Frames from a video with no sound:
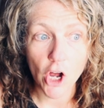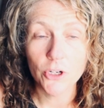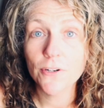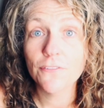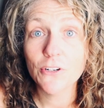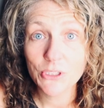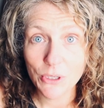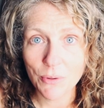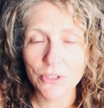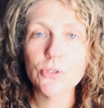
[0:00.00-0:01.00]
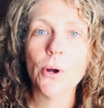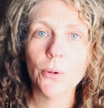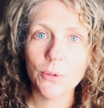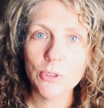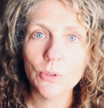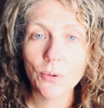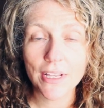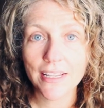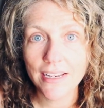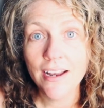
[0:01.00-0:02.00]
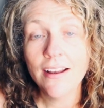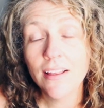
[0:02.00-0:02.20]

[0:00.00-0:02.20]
on your first two books are going to greatly